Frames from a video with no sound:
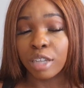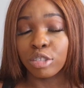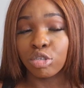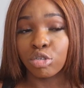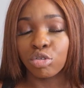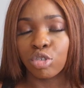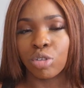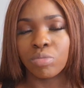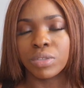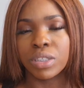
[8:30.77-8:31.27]

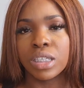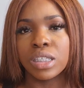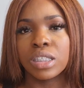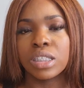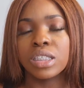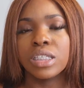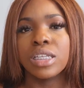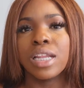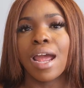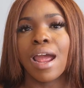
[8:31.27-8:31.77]
dropped.
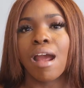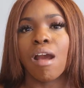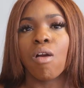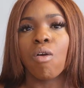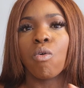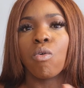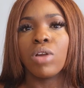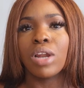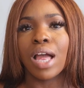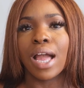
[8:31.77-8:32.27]
It's
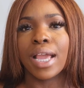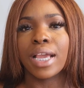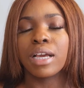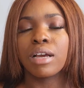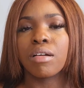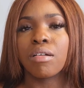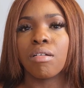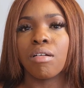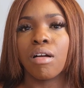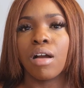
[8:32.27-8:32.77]
now like
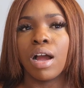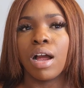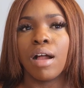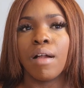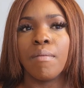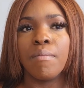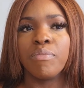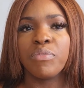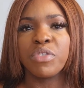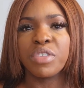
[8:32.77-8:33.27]

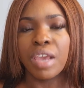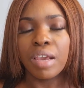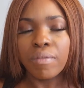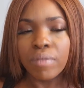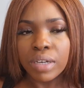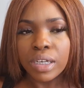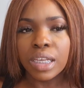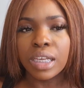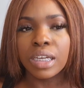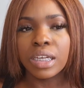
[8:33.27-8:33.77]

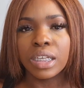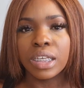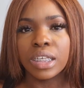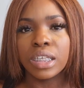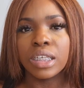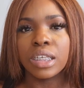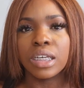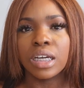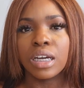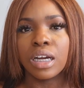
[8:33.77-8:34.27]

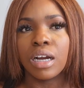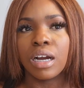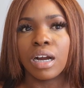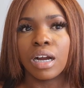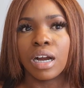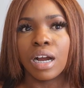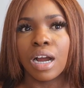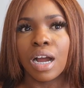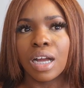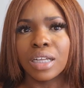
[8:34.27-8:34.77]
definitely
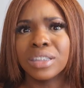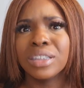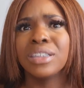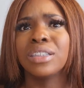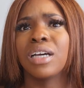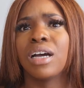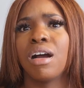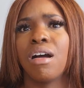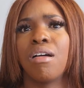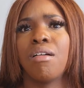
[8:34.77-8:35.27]

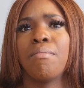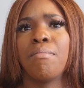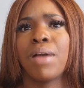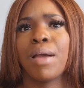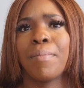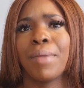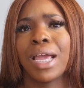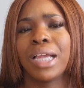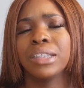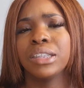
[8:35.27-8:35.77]
under
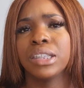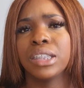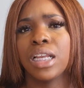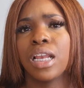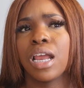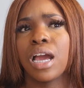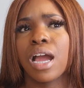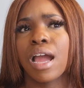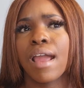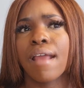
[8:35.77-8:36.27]
my panty
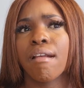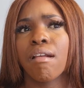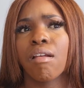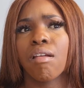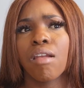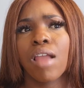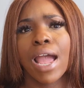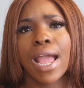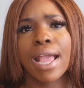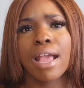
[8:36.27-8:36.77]

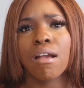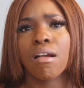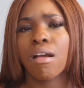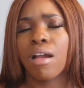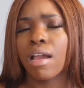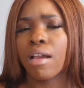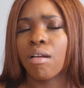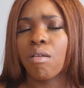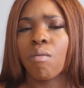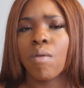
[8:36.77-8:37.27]
line. Like
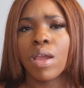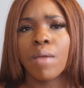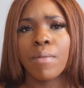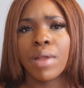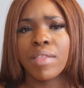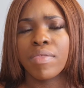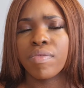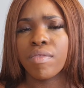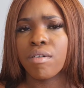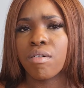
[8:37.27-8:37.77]
I can wear
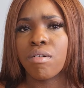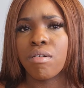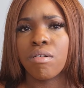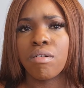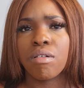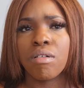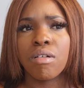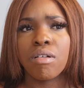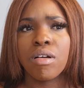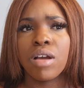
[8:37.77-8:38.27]
my
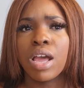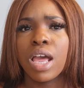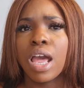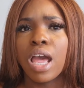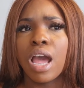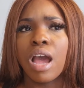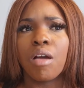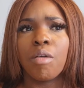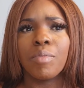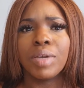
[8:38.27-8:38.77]
thong
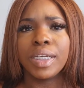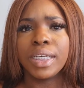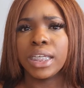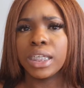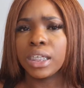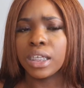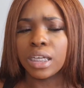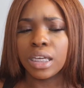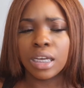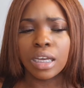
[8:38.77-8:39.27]
or my
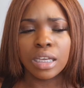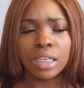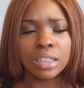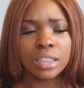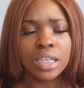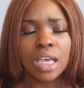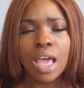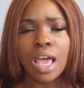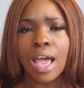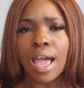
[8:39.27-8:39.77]
knickers,
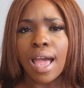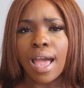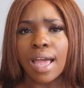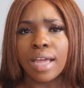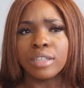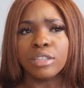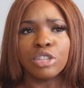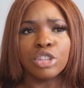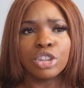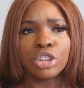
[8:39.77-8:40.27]

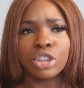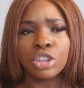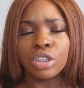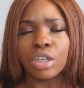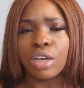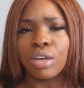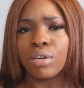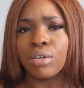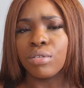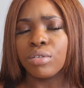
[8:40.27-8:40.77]
and you
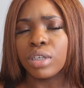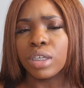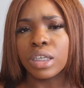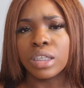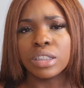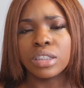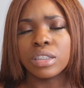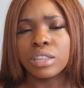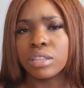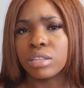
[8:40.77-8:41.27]
know,
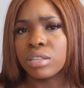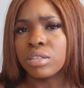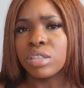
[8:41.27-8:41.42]
it's